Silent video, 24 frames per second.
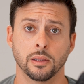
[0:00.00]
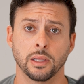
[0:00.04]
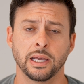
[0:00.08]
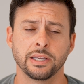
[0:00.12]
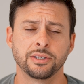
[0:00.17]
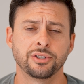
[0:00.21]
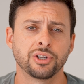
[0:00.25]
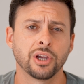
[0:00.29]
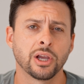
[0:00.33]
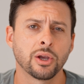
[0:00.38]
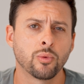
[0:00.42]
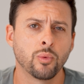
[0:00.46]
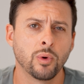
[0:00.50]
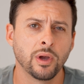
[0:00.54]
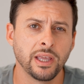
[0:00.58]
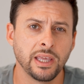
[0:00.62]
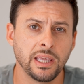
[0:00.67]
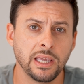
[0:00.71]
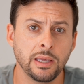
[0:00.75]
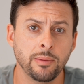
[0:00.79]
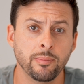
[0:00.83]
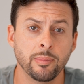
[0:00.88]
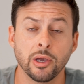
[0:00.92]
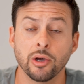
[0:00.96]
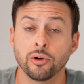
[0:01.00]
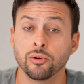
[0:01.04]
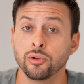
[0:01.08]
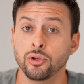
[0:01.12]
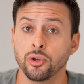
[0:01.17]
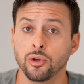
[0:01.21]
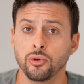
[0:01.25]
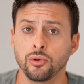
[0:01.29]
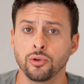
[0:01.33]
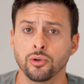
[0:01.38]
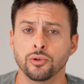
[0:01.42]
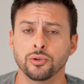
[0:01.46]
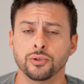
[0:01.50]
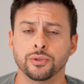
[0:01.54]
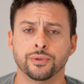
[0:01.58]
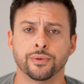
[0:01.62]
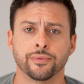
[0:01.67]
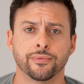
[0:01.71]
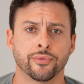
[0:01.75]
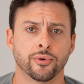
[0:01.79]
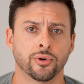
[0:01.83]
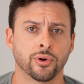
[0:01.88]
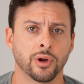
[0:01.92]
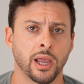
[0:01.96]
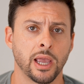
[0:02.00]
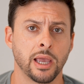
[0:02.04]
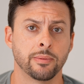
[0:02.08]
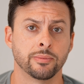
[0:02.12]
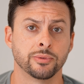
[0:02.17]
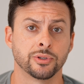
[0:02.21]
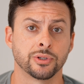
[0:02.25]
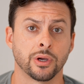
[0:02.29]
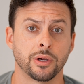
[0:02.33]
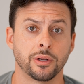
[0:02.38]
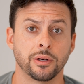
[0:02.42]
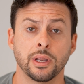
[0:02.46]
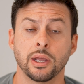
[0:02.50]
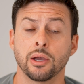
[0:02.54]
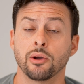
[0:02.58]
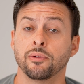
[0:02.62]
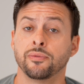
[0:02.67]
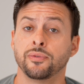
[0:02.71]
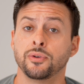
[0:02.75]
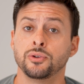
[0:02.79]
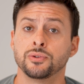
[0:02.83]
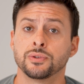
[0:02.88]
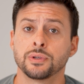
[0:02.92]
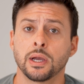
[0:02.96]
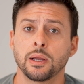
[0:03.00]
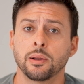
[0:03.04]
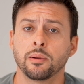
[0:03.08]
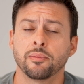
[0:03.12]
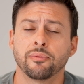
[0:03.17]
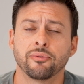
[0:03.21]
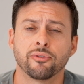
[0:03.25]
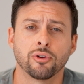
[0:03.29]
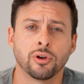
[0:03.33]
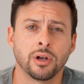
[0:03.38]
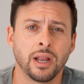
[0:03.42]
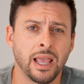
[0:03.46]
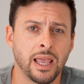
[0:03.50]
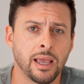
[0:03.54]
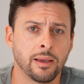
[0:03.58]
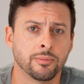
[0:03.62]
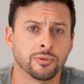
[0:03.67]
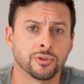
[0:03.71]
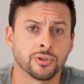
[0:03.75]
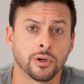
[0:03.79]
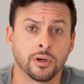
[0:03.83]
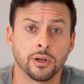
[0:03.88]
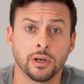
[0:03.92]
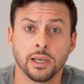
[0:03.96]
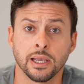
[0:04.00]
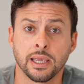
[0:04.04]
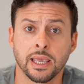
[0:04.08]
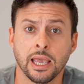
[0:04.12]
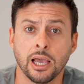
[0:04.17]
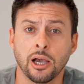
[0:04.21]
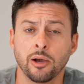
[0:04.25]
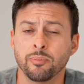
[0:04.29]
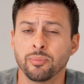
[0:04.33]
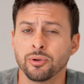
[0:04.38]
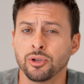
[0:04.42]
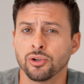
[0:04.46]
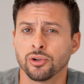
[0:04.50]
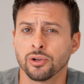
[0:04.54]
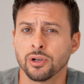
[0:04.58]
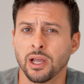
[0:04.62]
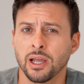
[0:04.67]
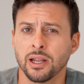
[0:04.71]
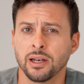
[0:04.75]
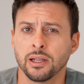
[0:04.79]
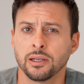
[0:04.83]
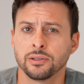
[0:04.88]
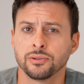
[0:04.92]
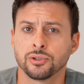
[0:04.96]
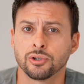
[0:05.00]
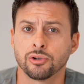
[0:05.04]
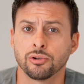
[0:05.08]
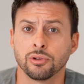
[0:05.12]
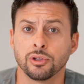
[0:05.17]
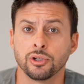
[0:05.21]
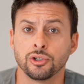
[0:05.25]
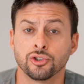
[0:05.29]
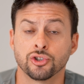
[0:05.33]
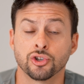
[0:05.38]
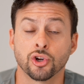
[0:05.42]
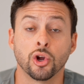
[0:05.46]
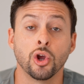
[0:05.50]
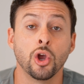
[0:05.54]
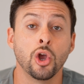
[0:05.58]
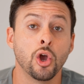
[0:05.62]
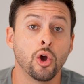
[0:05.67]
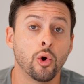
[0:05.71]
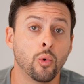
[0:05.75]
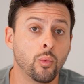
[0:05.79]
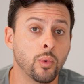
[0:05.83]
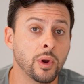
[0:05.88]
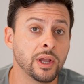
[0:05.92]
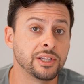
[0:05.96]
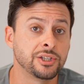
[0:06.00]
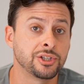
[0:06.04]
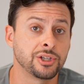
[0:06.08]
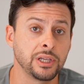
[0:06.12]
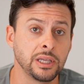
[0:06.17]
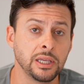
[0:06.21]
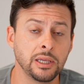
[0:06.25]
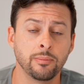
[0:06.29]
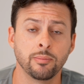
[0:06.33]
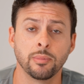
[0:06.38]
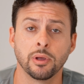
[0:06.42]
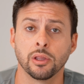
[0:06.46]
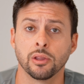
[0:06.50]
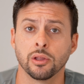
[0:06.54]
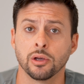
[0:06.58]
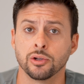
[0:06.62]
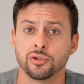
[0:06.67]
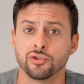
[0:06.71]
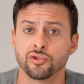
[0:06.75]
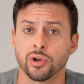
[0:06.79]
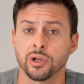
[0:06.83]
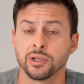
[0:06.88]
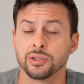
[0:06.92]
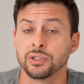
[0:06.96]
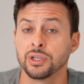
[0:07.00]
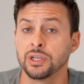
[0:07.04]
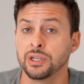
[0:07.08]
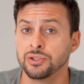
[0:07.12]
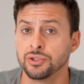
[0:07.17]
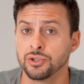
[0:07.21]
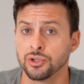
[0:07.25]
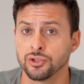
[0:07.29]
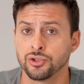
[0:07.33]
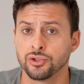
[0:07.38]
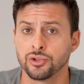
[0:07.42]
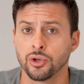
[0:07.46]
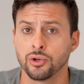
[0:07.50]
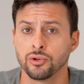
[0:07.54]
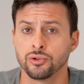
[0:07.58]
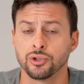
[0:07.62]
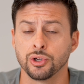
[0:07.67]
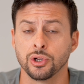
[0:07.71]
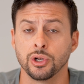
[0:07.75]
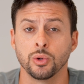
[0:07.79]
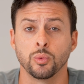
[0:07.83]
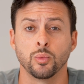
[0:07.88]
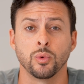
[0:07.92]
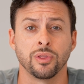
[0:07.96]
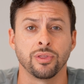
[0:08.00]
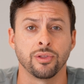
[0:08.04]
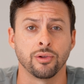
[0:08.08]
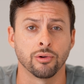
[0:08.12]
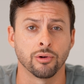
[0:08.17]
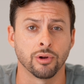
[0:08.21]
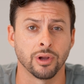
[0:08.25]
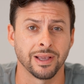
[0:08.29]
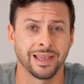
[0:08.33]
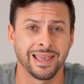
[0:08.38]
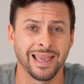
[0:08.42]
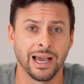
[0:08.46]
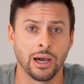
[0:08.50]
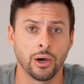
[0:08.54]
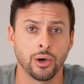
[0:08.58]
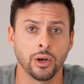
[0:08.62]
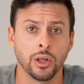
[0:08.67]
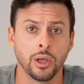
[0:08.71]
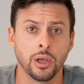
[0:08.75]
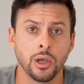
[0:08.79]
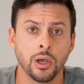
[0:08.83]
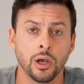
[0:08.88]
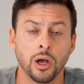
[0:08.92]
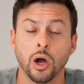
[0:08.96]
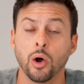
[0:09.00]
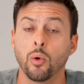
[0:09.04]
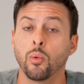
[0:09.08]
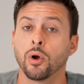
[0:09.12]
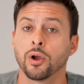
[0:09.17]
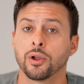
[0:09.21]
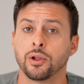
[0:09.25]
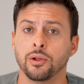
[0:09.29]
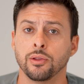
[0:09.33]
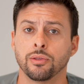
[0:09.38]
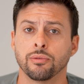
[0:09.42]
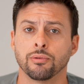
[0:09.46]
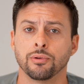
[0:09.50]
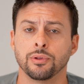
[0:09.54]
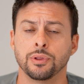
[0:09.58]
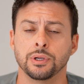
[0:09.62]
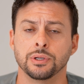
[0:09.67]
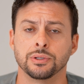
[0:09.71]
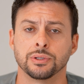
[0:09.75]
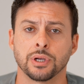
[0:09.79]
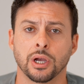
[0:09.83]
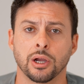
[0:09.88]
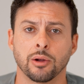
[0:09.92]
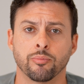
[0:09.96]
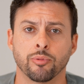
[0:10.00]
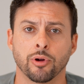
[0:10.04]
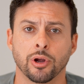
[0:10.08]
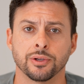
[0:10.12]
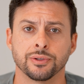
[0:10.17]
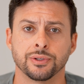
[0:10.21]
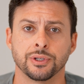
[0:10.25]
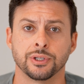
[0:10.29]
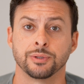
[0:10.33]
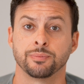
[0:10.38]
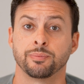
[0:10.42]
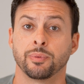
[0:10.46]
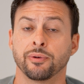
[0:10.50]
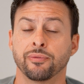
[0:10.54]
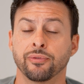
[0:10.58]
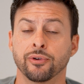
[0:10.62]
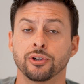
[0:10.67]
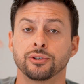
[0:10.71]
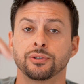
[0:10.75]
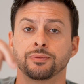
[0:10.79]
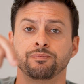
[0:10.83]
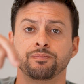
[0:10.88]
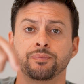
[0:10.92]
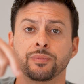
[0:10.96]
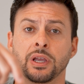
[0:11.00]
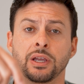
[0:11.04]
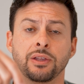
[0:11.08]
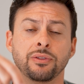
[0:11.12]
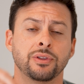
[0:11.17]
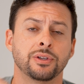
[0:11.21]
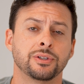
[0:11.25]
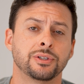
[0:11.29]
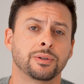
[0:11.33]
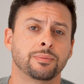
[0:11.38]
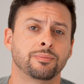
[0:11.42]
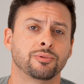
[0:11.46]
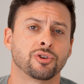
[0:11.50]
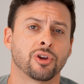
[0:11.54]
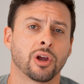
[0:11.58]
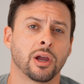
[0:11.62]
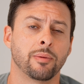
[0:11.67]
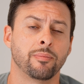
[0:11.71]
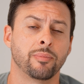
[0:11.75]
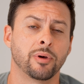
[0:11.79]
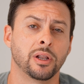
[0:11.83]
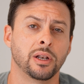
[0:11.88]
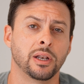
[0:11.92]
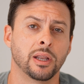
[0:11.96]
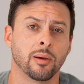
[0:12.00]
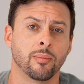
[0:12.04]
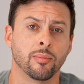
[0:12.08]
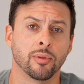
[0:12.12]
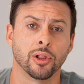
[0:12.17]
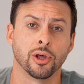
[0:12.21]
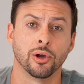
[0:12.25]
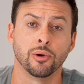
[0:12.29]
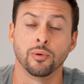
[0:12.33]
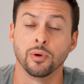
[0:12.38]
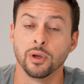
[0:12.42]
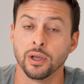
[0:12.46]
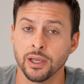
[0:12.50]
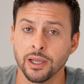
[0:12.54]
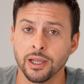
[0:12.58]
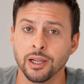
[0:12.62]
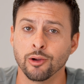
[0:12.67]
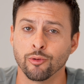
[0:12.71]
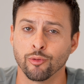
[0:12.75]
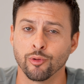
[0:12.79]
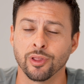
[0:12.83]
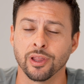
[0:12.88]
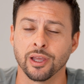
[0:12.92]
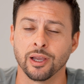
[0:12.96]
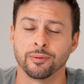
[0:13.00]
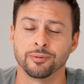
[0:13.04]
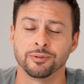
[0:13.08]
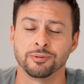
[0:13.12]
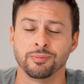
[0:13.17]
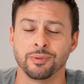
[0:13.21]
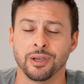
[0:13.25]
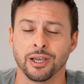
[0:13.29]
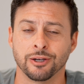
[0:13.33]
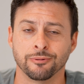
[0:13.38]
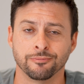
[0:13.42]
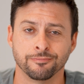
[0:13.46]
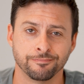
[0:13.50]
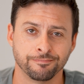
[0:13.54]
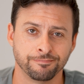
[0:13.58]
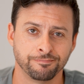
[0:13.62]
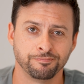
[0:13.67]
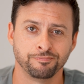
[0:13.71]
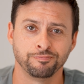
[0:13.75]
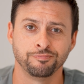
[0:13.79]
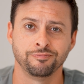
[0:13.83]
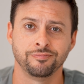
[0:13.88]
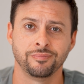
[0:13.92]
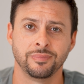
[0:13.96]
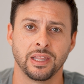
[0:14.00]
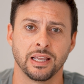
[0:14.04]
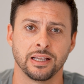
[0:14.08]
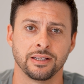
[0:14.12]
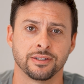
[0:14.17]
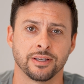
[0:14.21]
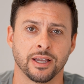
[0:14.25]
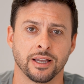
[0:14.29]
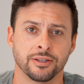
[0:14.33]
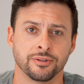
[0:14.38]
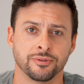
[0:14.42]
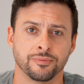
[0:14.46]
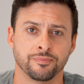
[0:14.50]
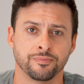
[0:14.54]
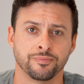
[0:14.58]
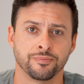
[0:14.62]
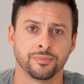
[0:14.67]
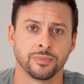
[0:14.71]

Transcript: Let's check what email you used for Amazon. Now, if you sign up for an Amazon account, but you're not necessarily sure which email address is associated with your account, I'll walk you through the entire process. But first, hit the subscribe button down below. It really helps me out. Thanks, guys.